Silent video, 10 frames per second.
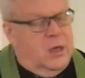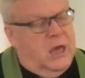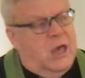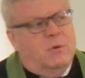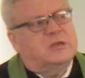
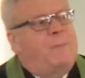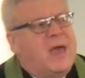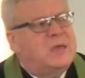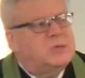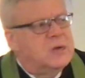He was
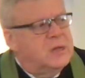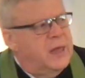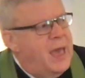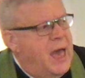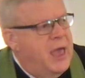
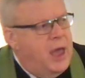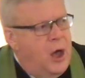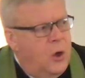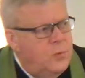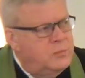basically a
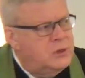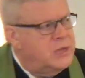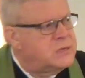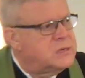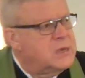
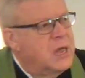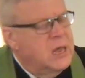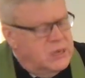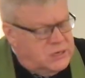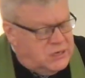homeless,
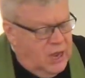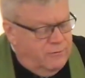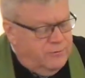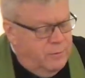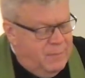
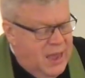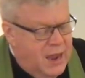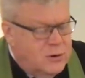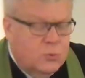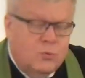self
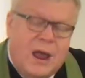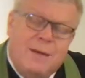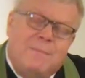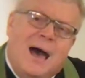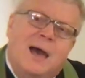made
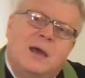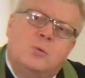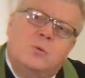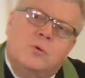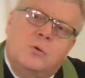rabbi
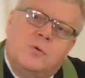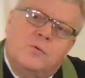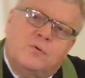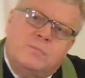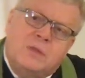
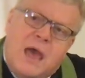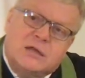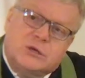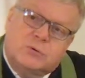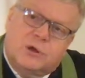from
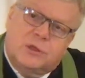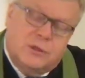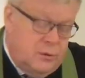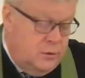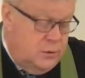Nazareth,
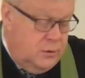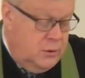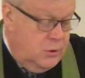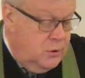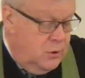
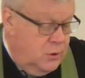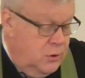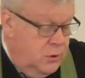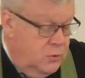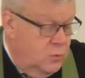
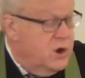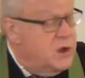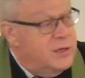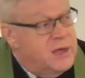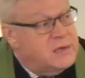
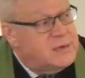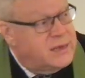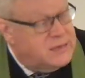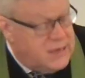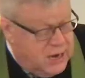with, as
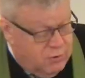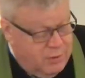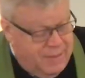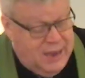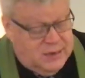Isaiah
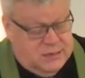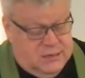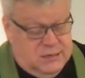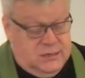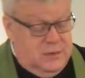reminds
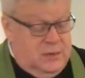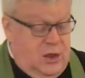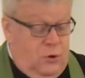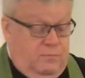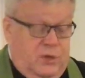us,
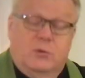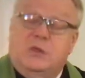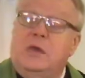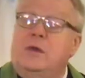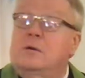no
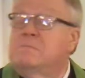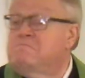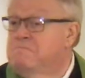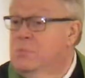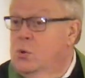beauty
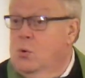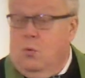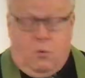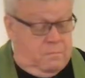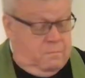or